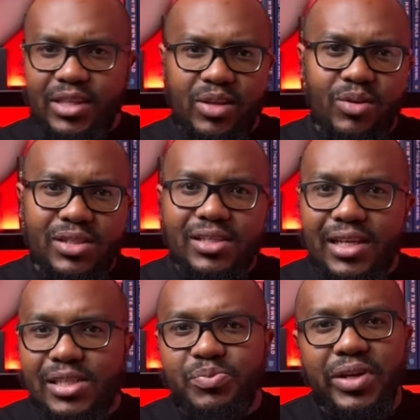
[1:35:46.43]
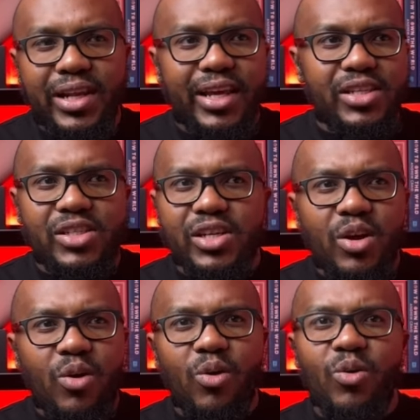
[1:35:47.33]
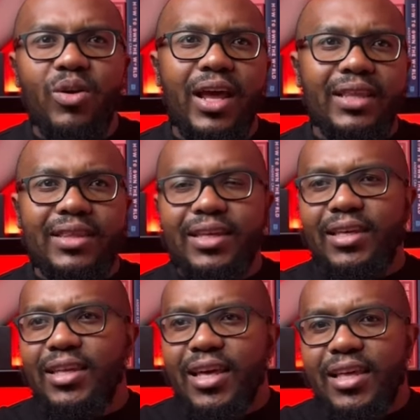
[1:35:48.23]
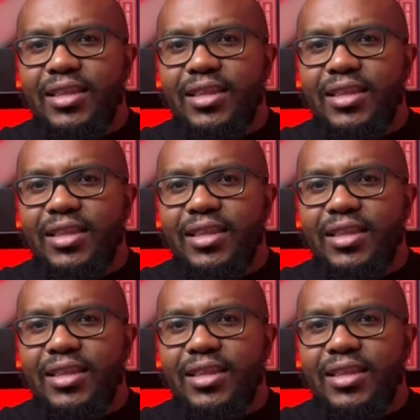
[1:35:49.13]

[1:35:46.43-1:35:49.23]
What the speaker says: was a spillage, or like the